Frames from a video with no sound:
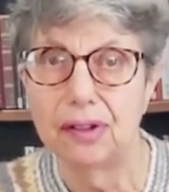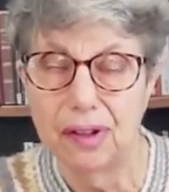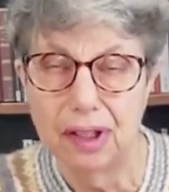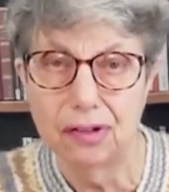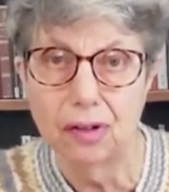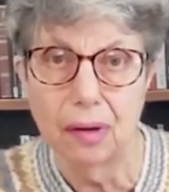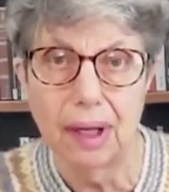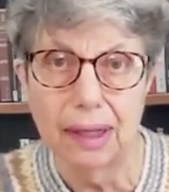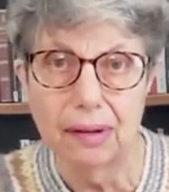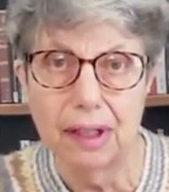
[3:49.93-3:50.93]
It's not
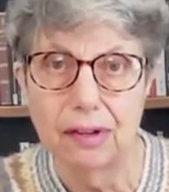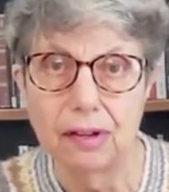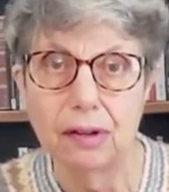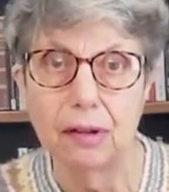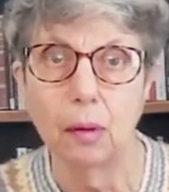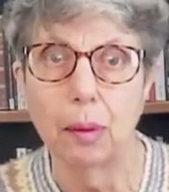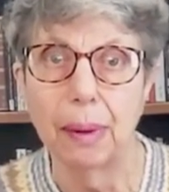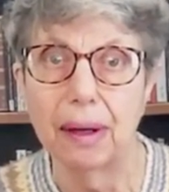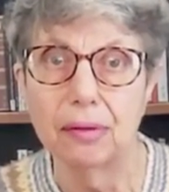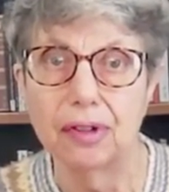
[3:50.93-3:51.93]
like they didn't know
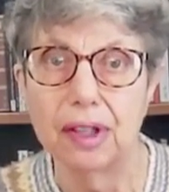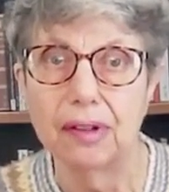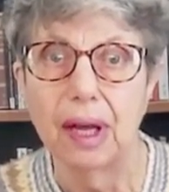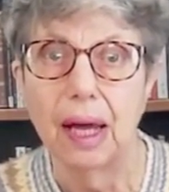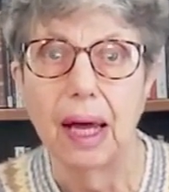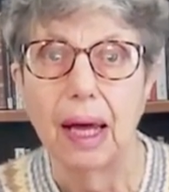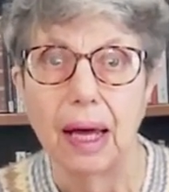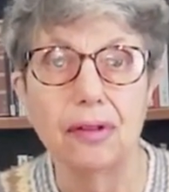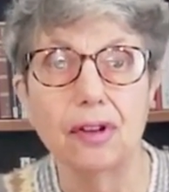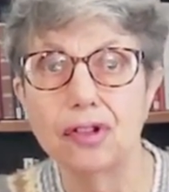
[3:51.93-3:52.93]
about it.
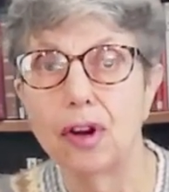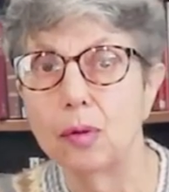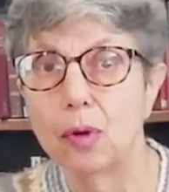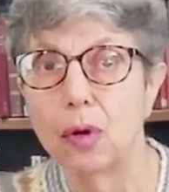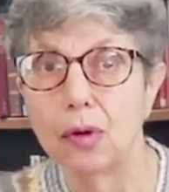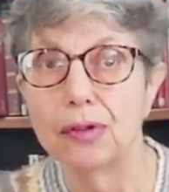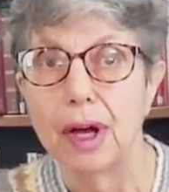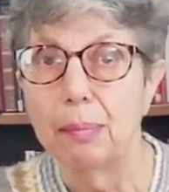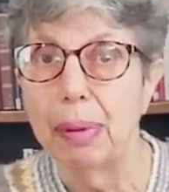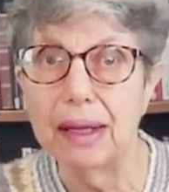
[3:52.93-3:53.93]
The so-called
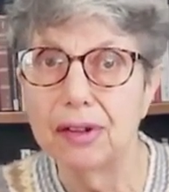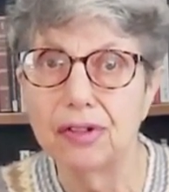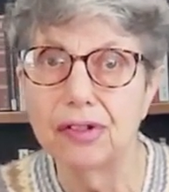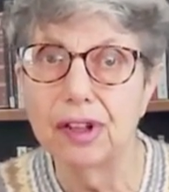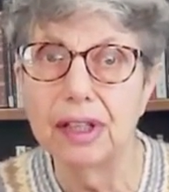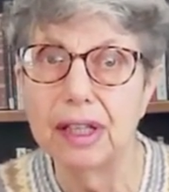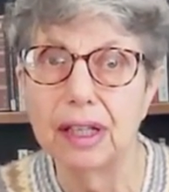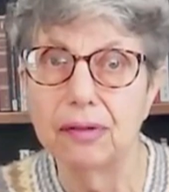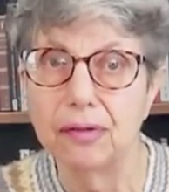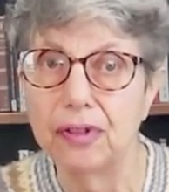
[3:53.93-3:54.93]

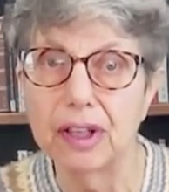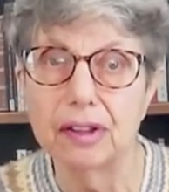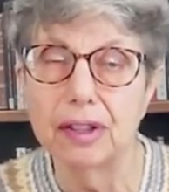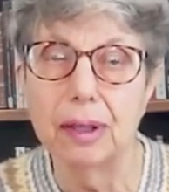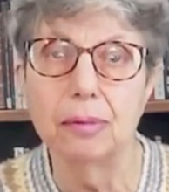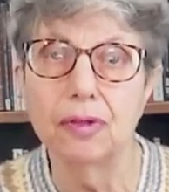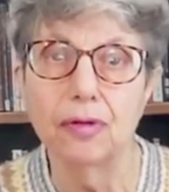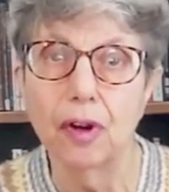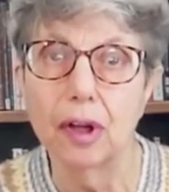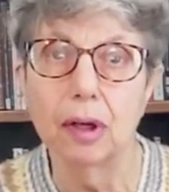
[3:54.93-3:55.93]
Palestinian victims
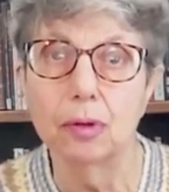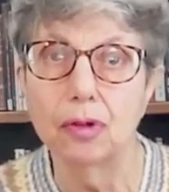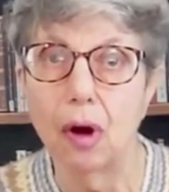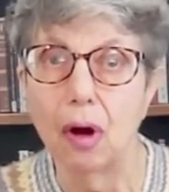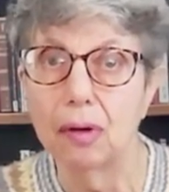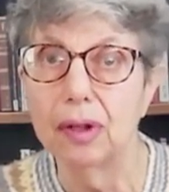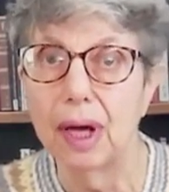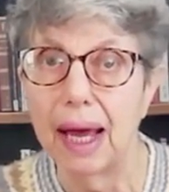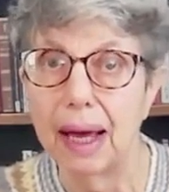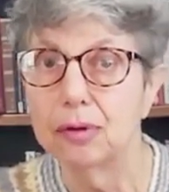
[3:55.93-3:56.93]
followed
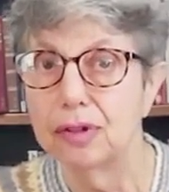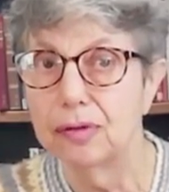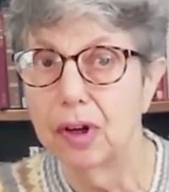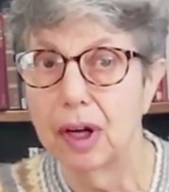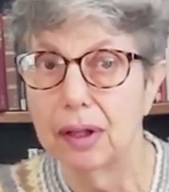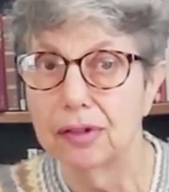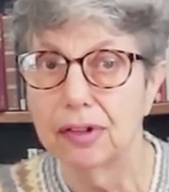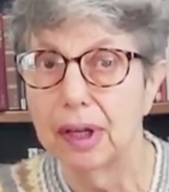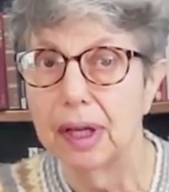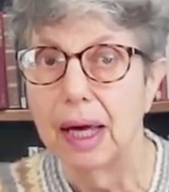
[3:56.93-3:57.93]
on out of
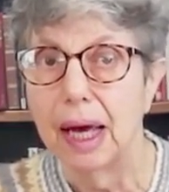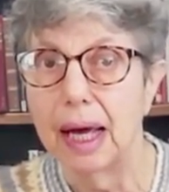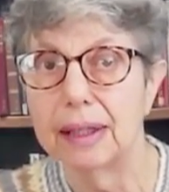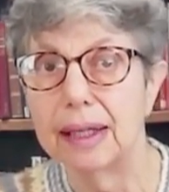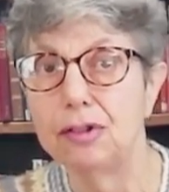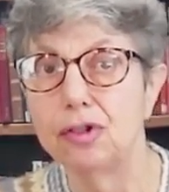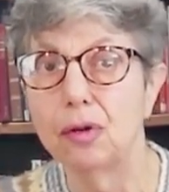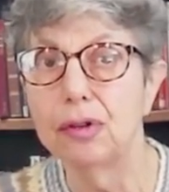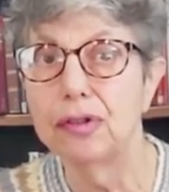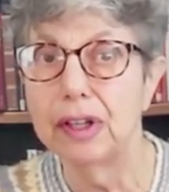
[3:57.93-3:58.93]
Gaza and
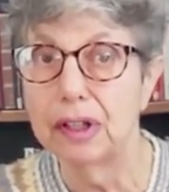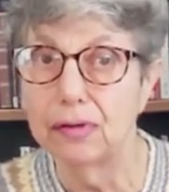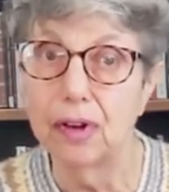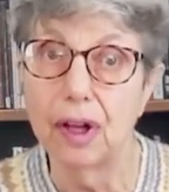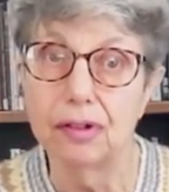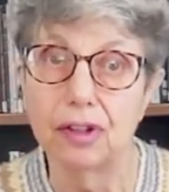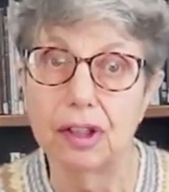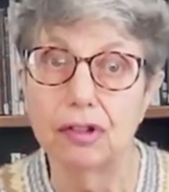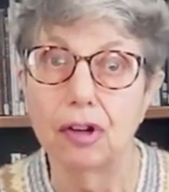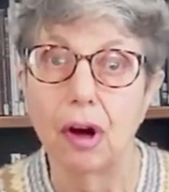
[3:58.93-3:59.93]
enjoyed the advantage